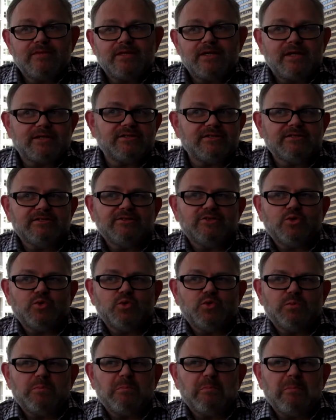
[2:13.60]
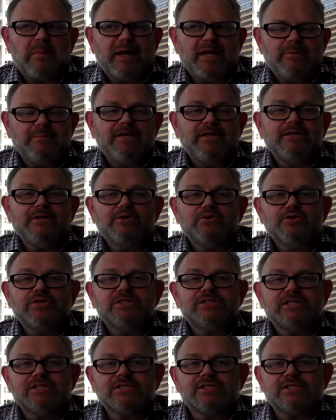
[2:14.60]
cutting the cord, maybe
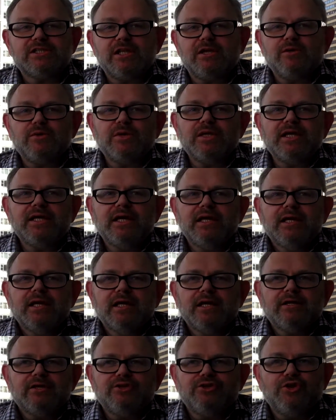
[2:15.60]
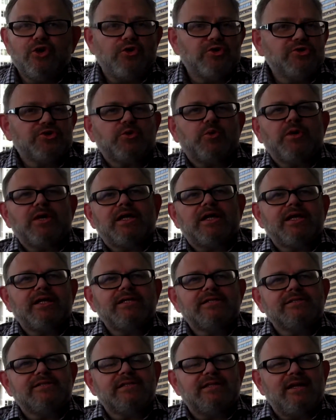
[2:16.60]
increasing slowly, not as
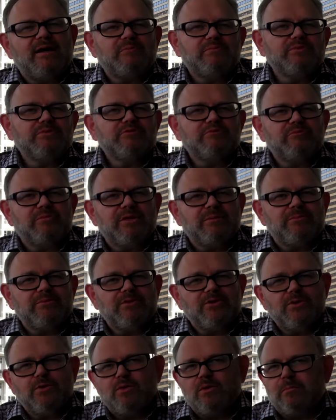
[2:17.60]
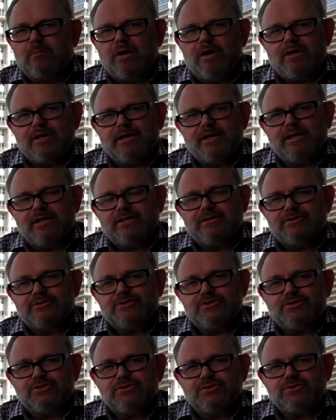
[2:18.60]
quickly as the number of people who are buying
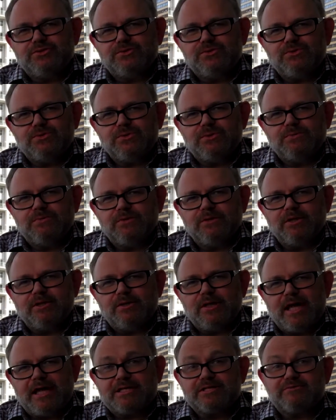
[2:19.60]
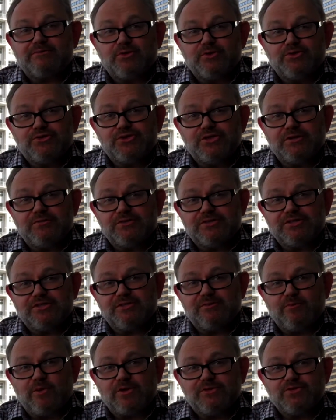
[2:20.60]
into you know SVOD
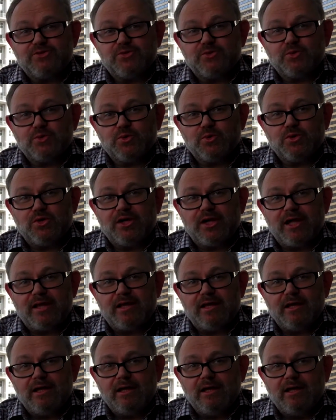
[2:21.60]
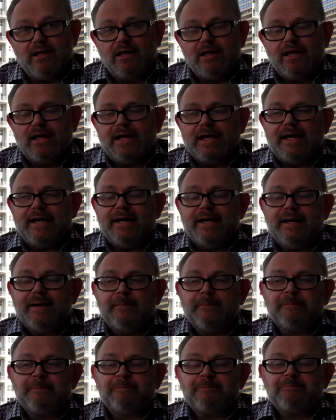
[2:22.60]
services of one sort or another.
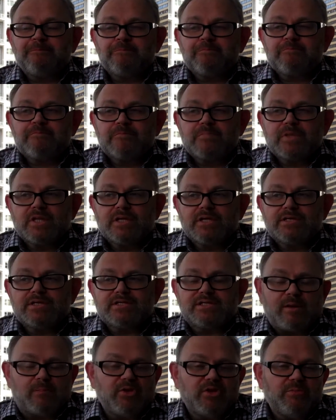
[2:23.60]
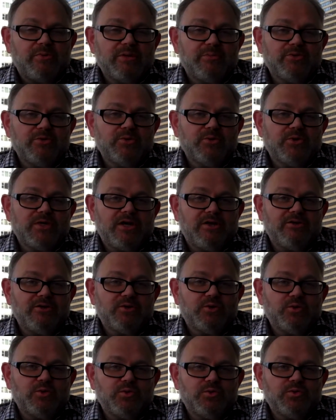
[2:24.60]
Um, some of the people who cut
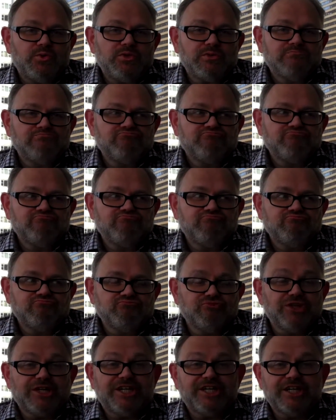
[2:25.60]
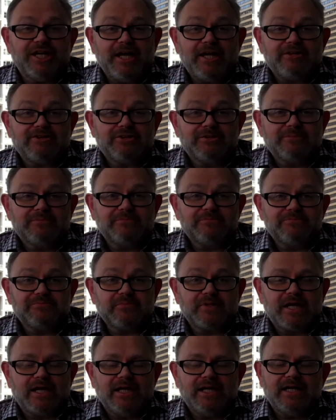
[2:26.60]
the cord reconnect.
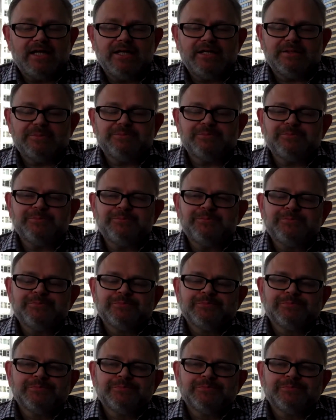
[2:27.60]
Um,